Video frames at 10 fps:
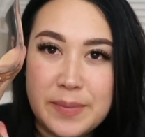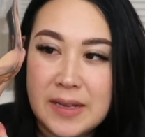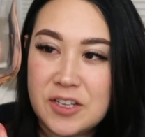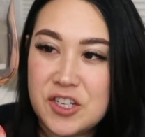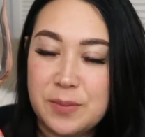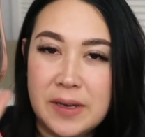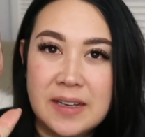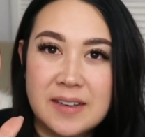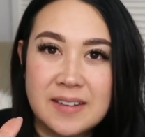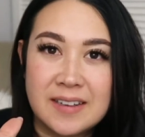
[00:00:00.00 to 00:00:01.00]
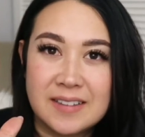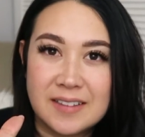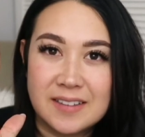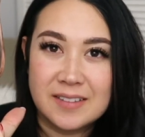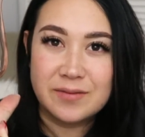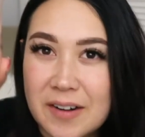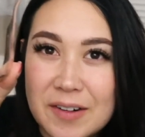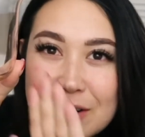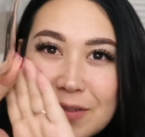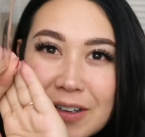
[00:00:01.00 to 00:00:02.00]
peachy pink color I don't
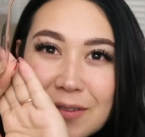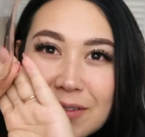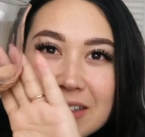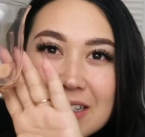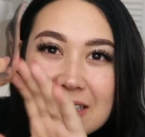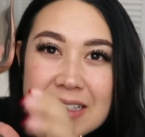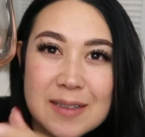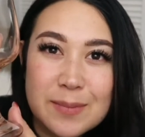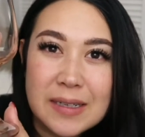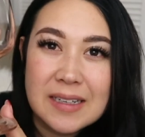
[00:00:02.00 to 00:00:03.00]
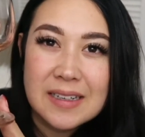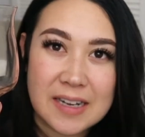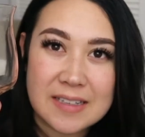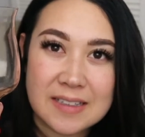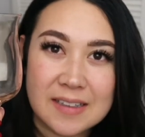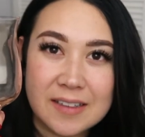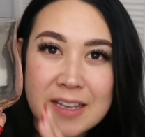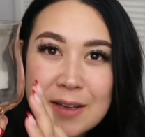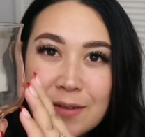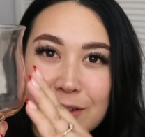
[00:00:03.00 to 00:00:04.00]
know if you can really see it but it has like a
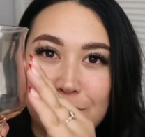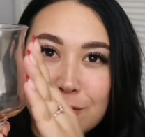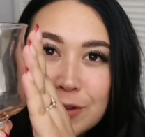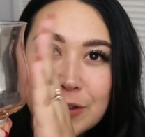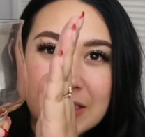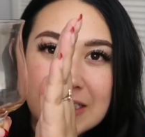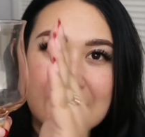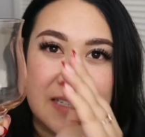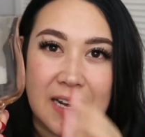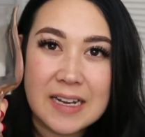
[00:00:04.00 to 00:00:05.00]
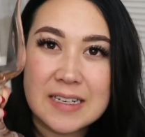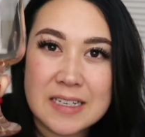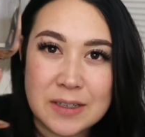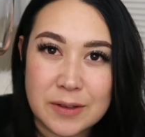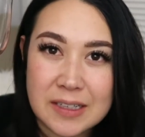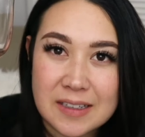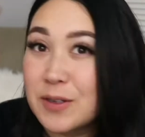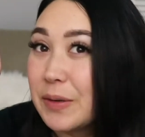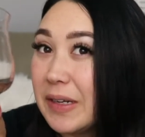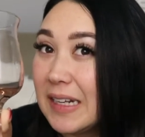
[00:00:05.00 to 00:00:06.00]
cute little fluted design to it
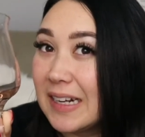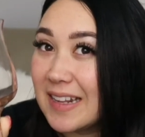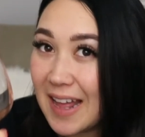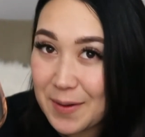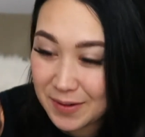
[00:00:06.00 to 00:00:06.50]
so I really liked that